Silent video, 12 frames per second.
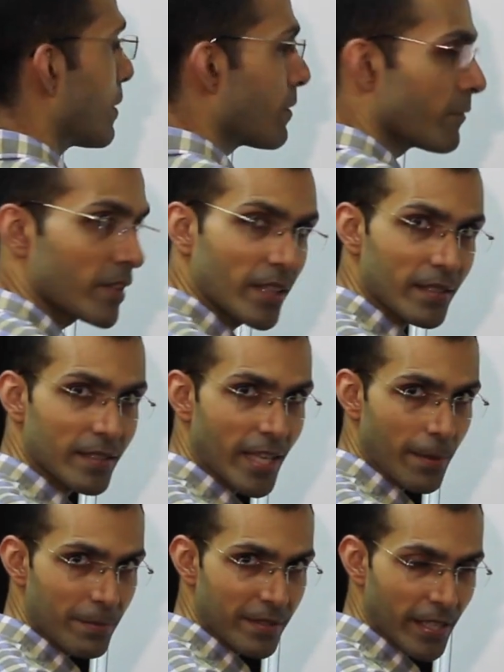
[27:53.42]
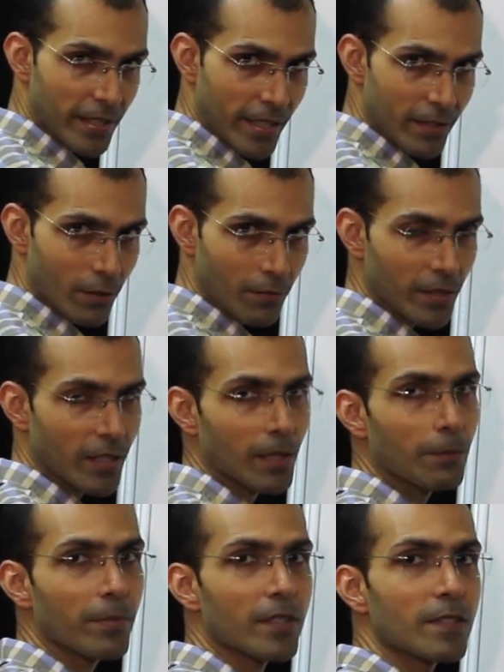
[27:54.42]
with the same settings of the
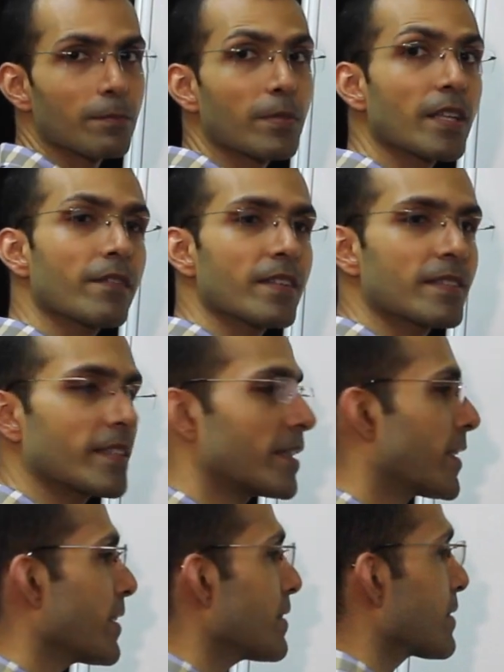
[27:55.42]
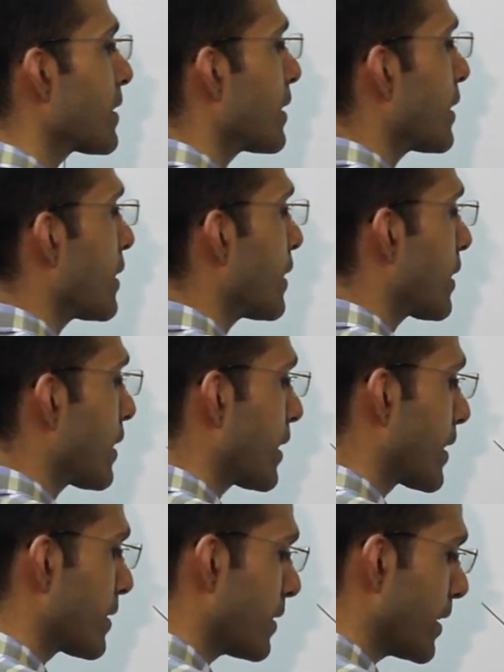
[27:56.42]
compass, previous settings,
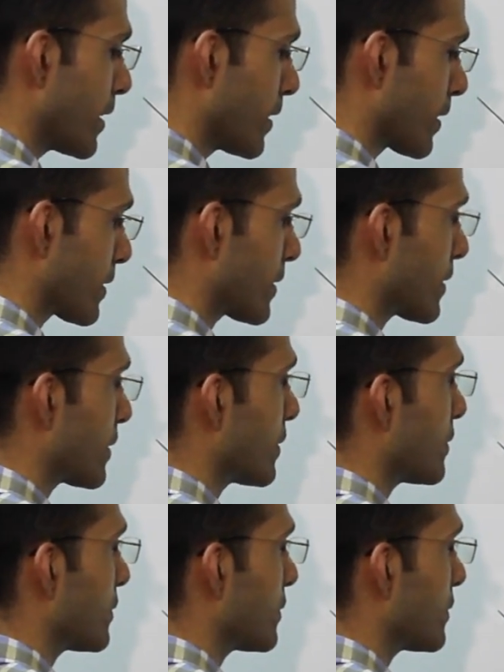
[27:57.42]
cut the arcs.